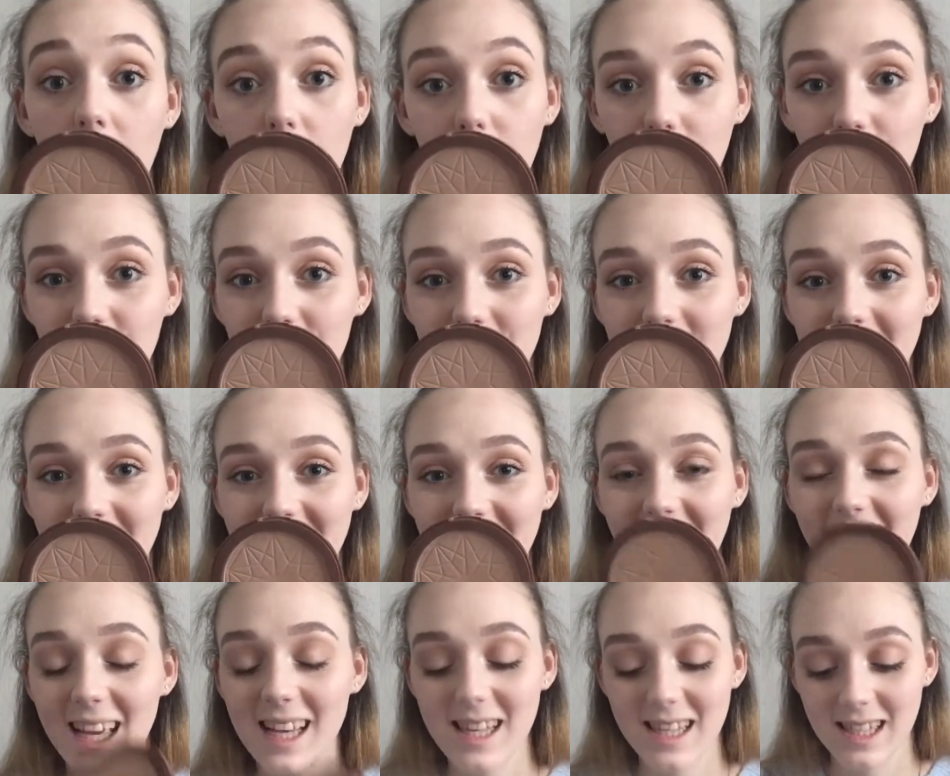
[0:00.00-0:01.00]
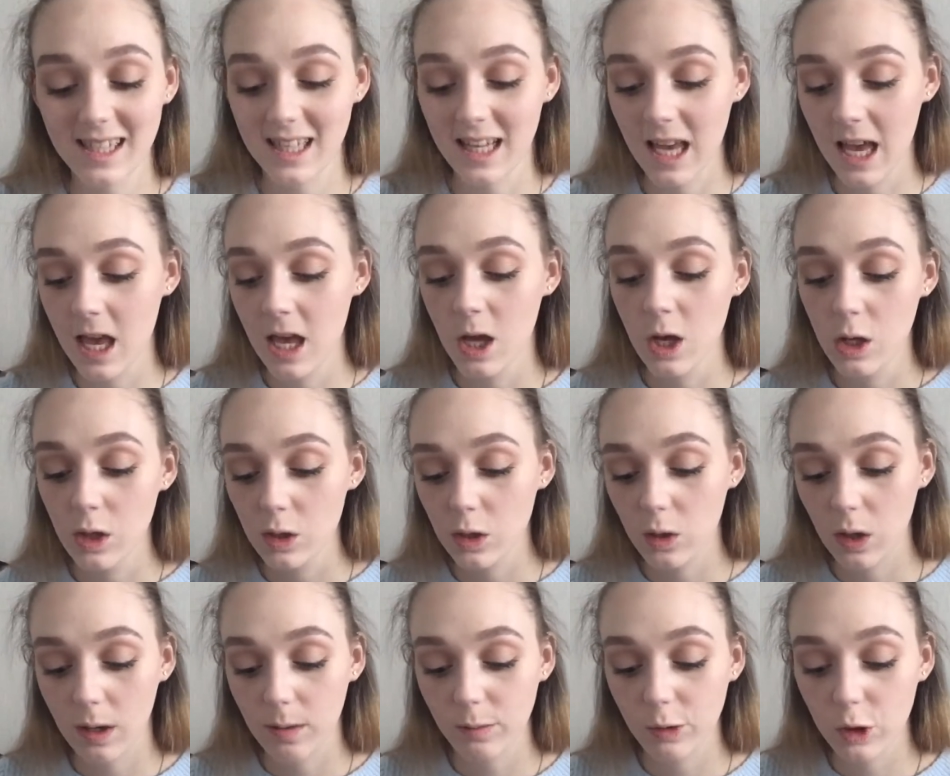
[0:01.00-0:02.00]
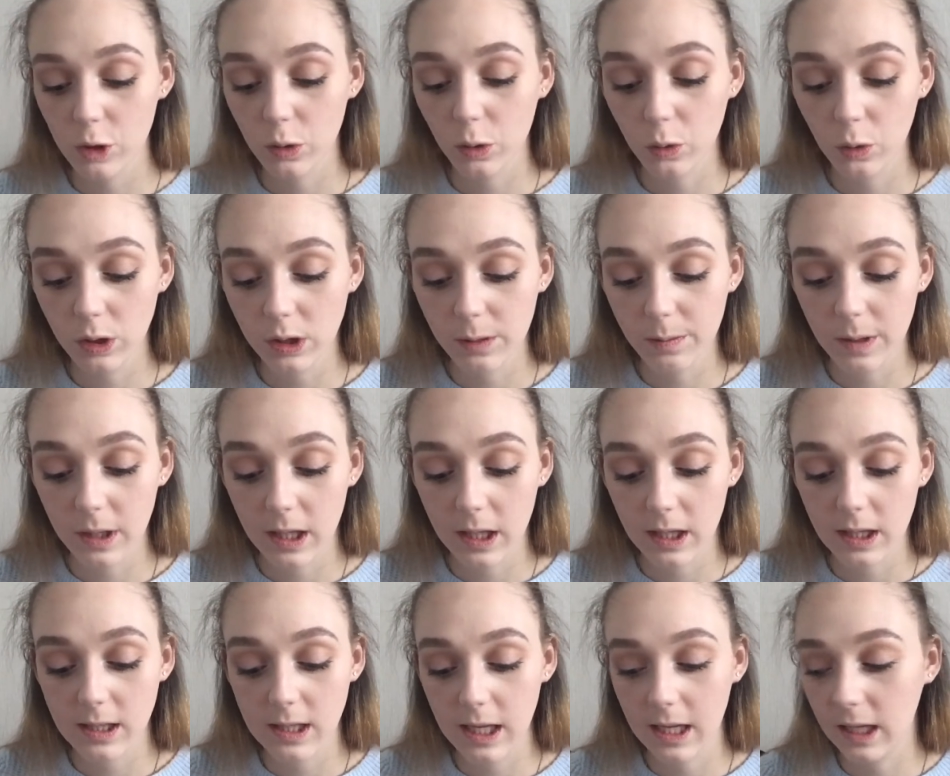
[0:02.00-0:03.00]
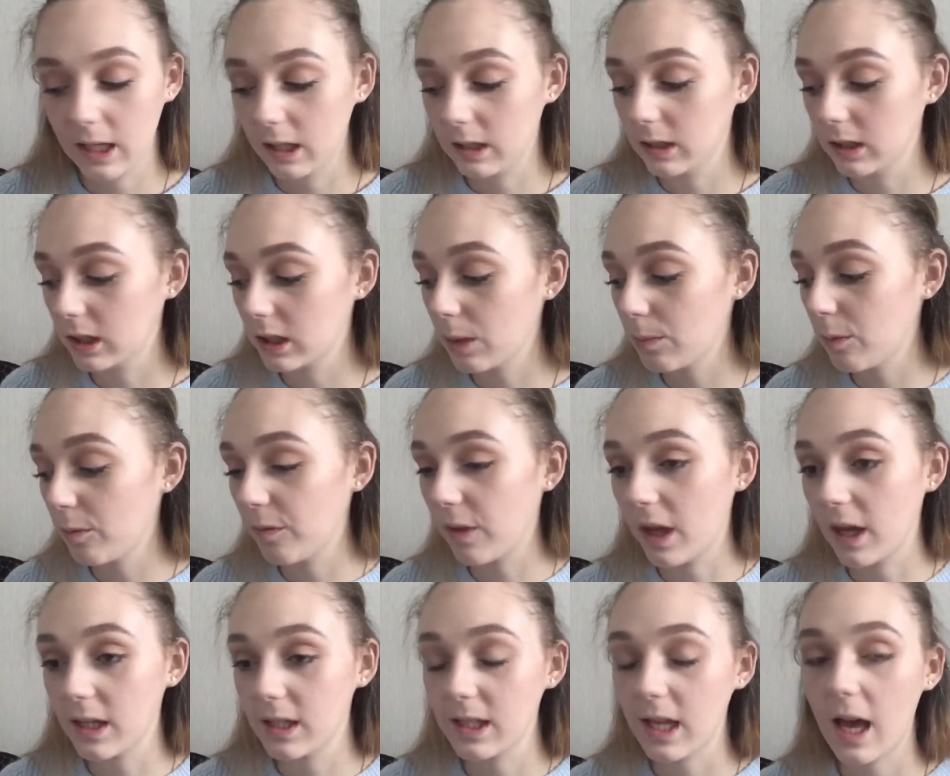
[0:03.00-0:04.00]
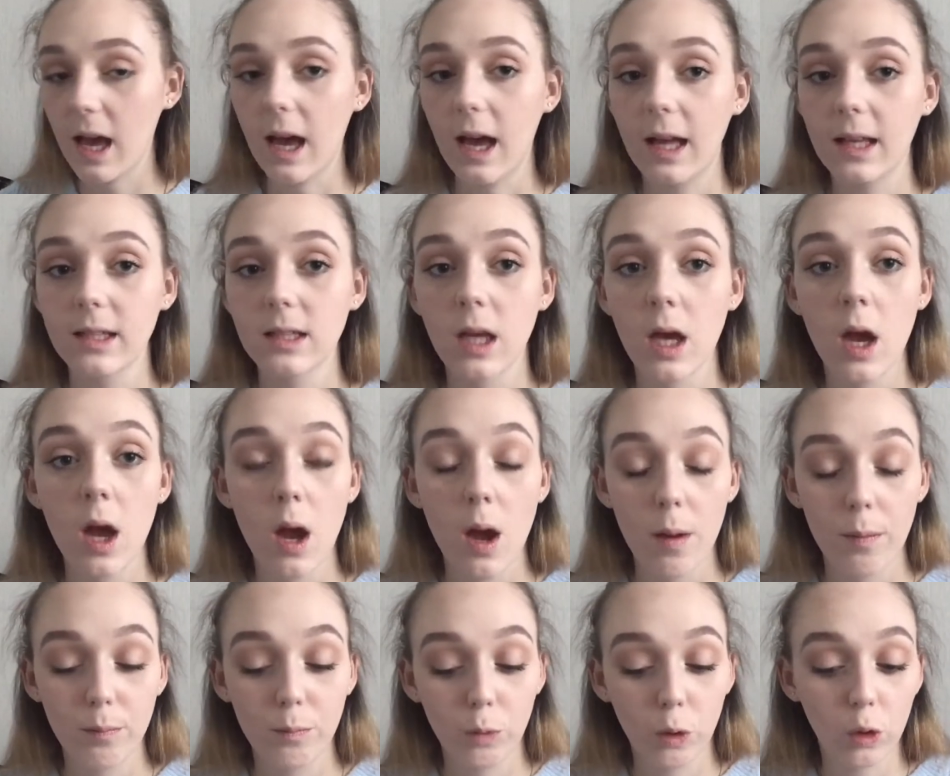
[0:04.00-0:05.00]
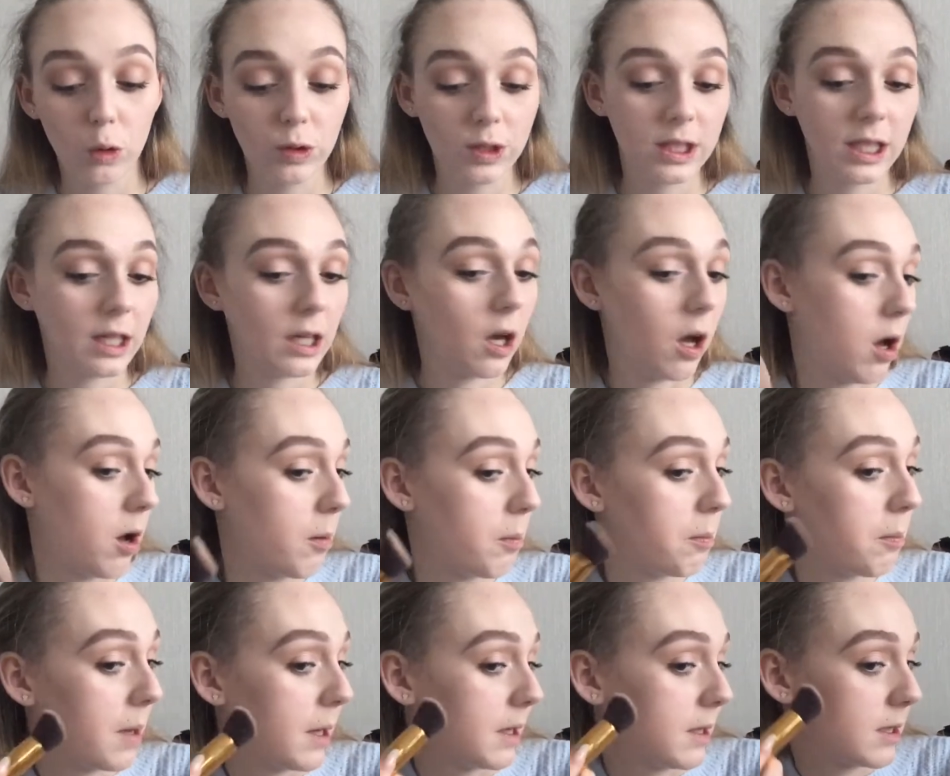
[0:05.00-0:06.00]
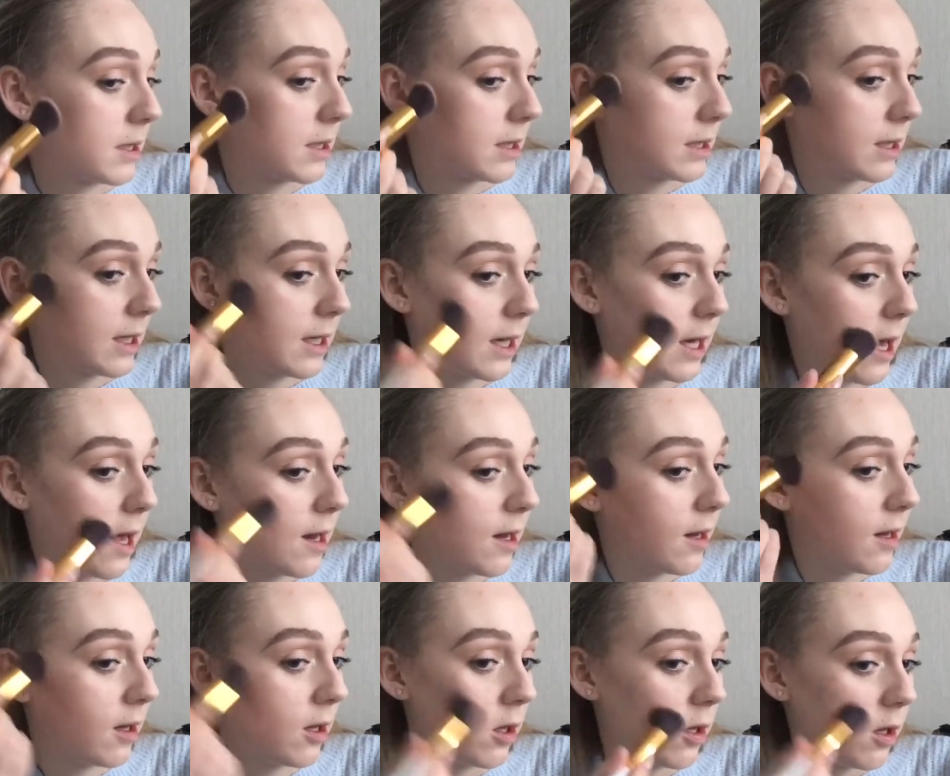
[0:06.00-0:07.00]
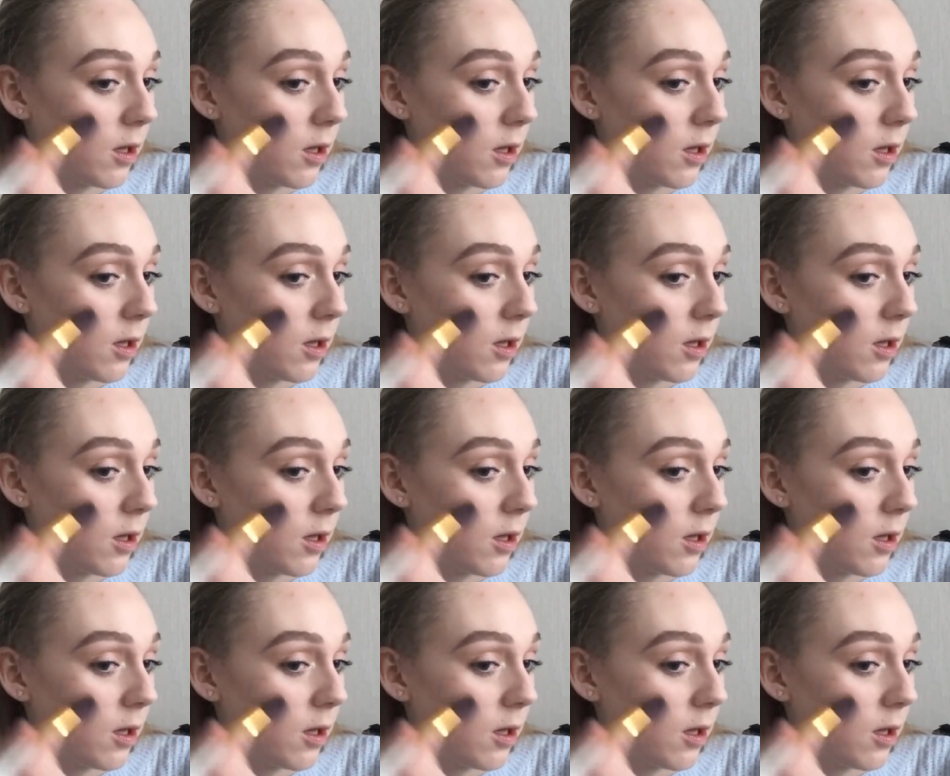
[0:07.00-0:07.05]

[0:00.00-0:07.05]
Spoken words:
looks like this. So I'm just going to be taking some of this and bronzing up my skin,